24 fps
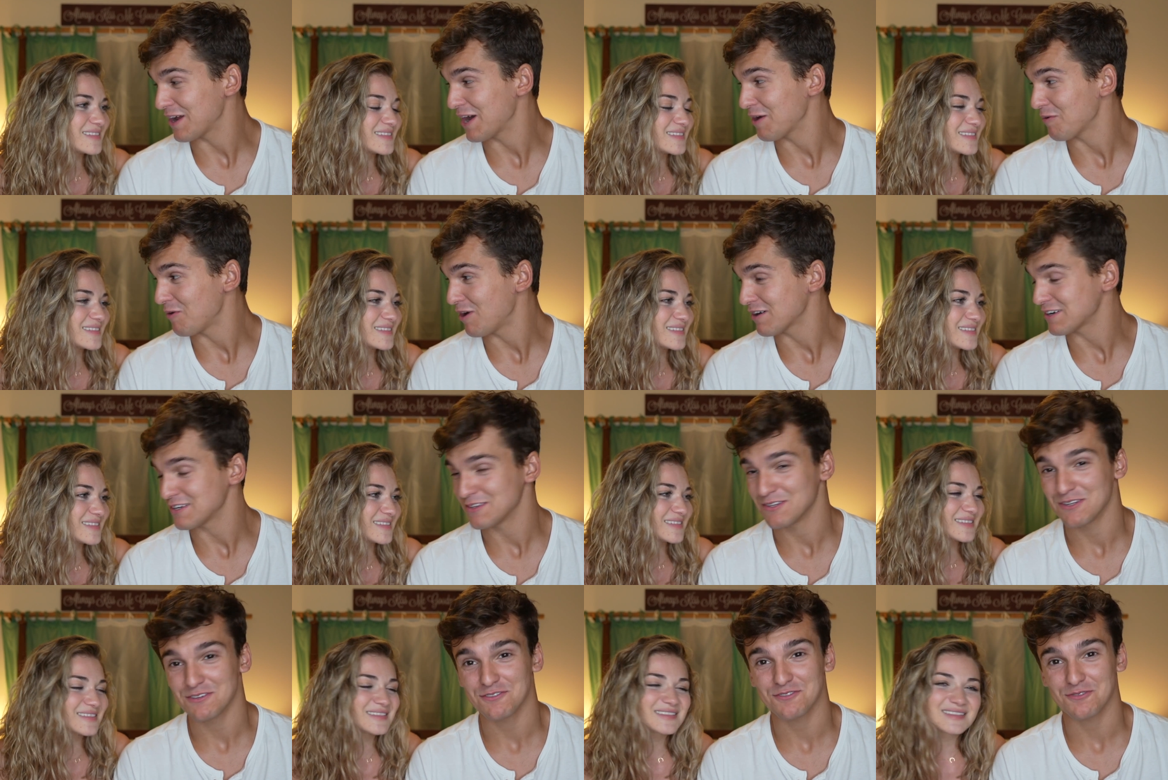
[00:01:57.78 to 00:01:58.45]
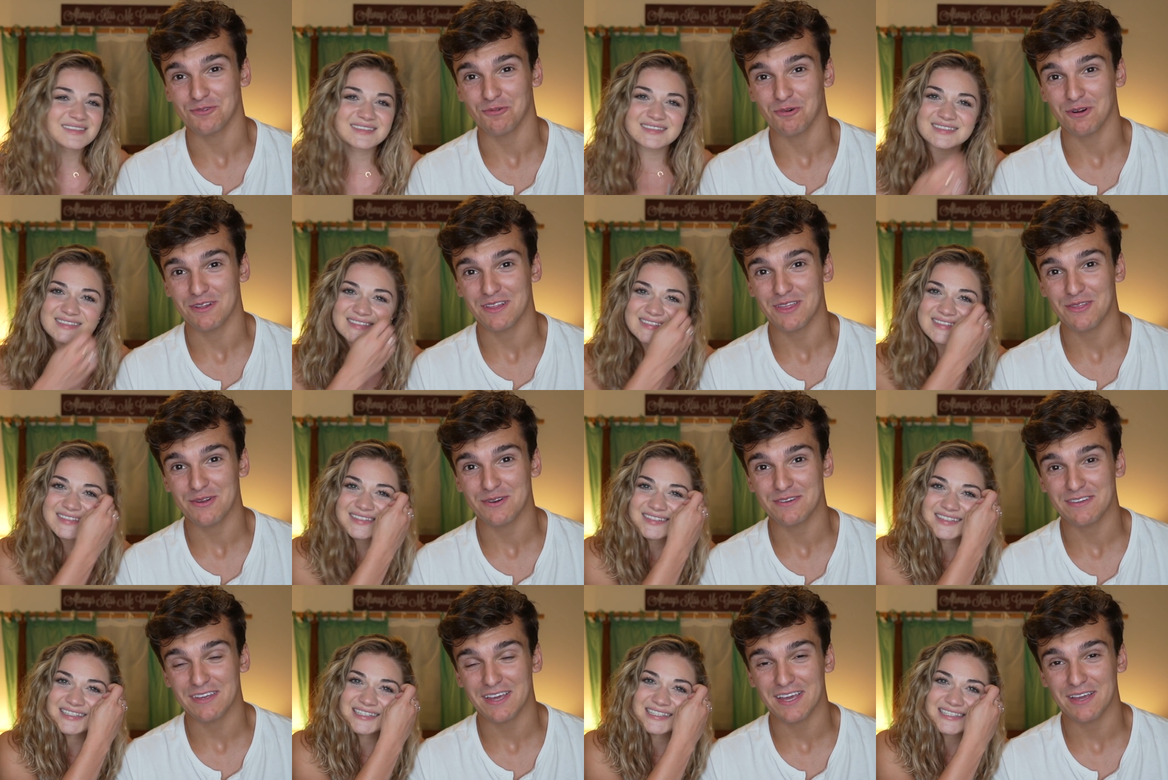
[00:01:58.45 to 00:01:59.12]
Speaker 1: I walked in the store the
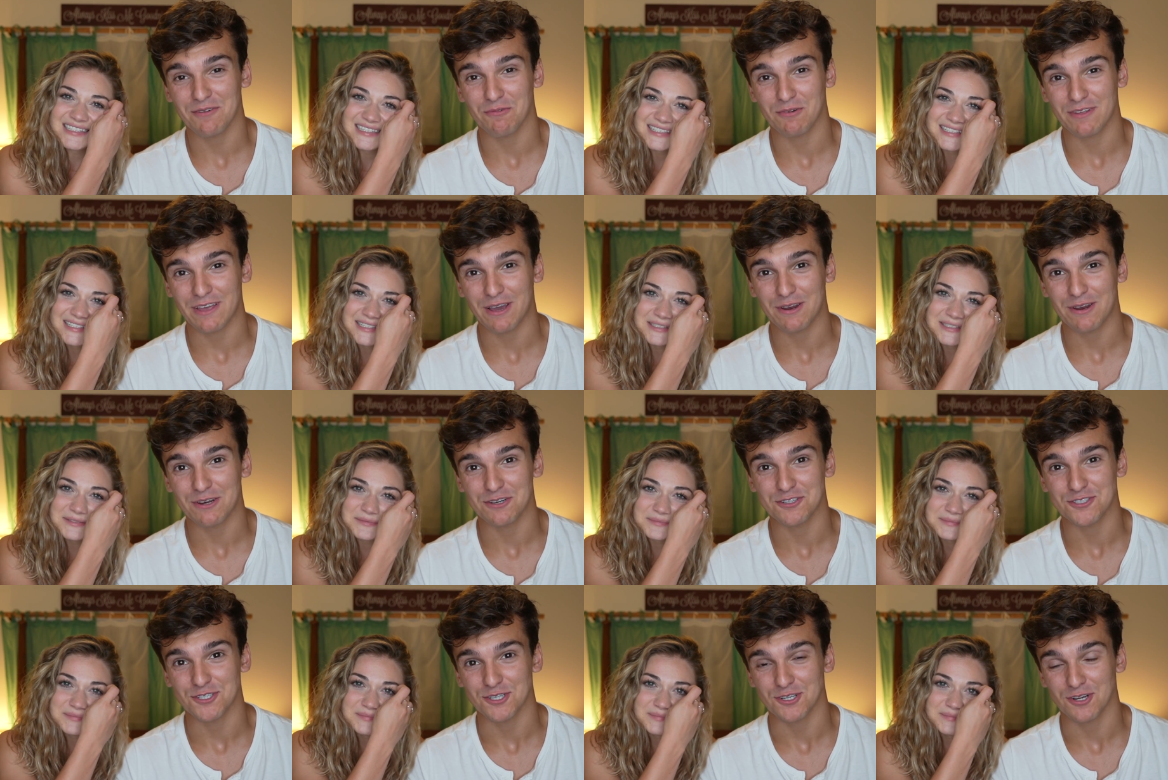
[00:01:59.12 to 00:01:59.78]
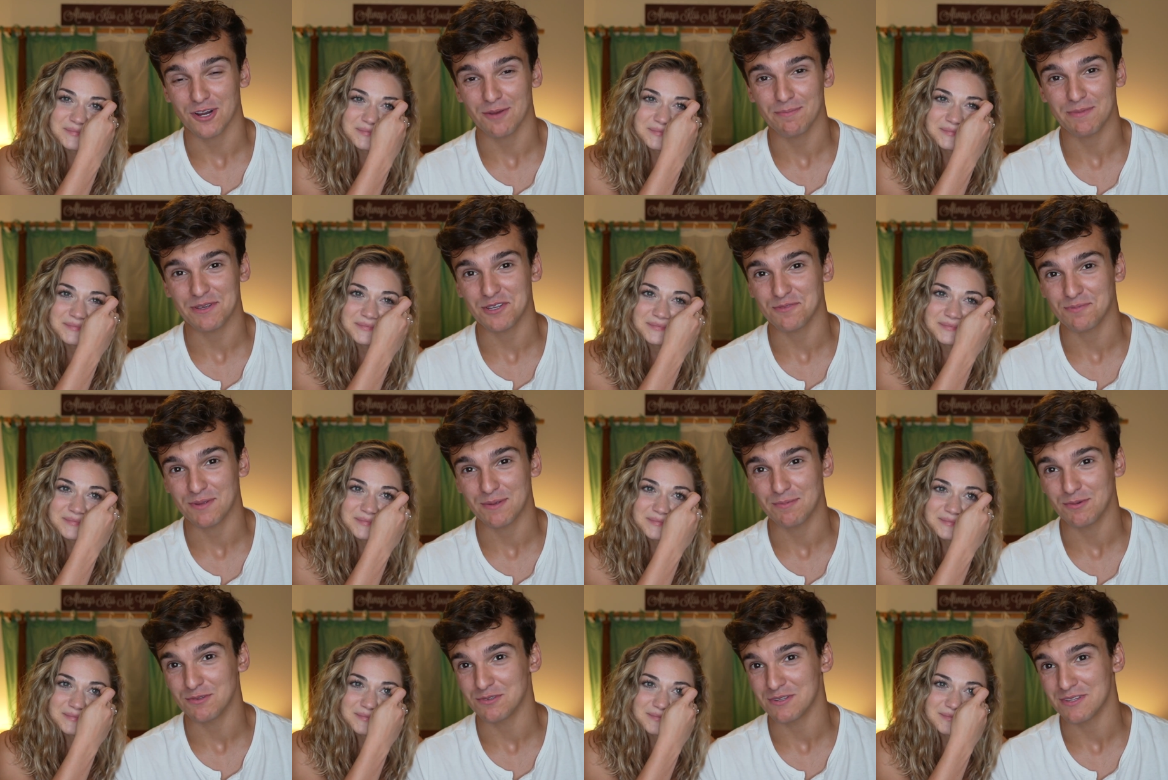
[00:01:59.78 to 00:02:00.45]
other day without a shirt on because
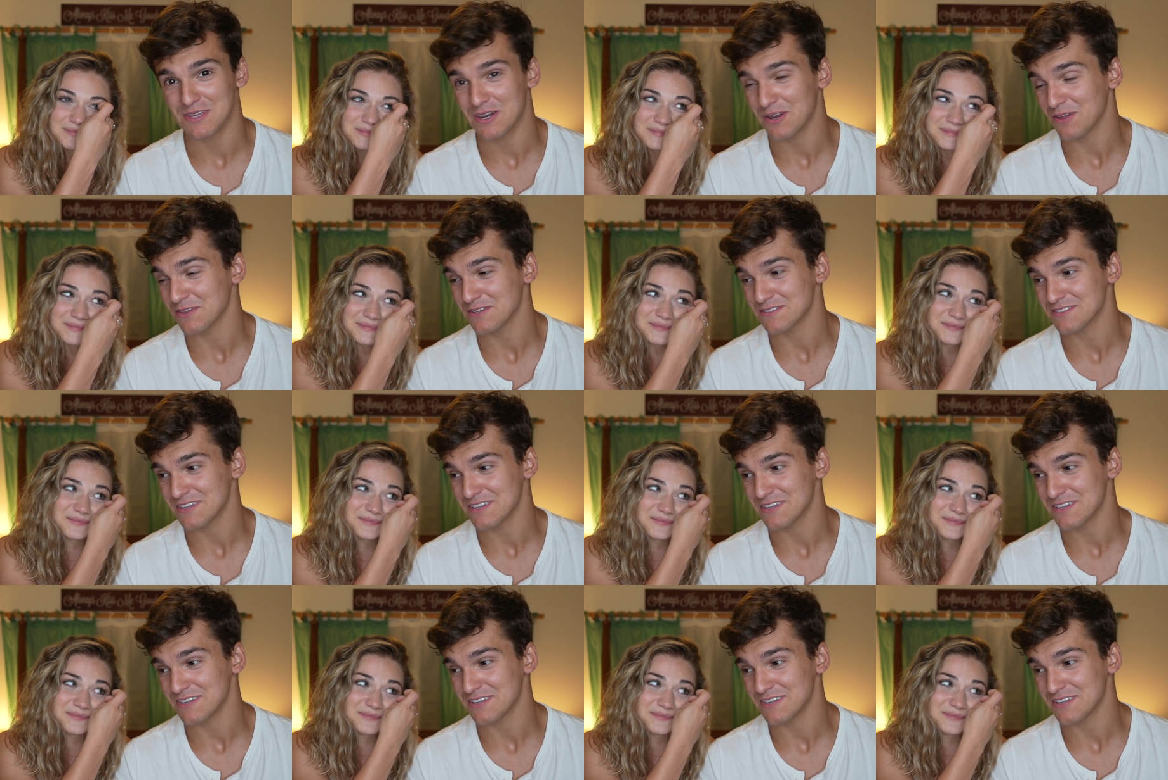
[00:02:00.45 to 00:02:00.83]
people do that all the